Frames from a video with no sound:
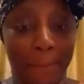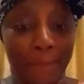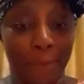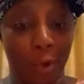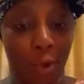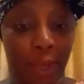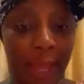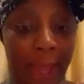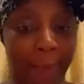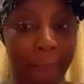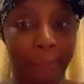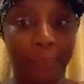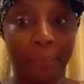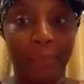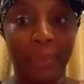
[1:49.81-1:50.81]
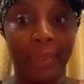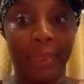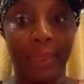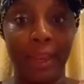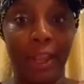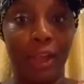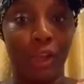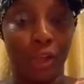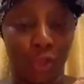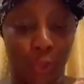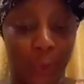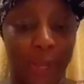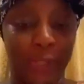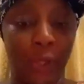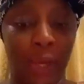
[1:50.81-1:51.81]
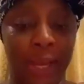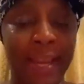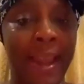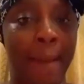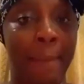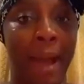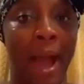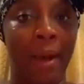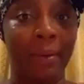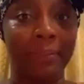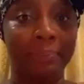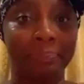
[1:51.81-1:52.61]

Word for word: Okay? So we are talking about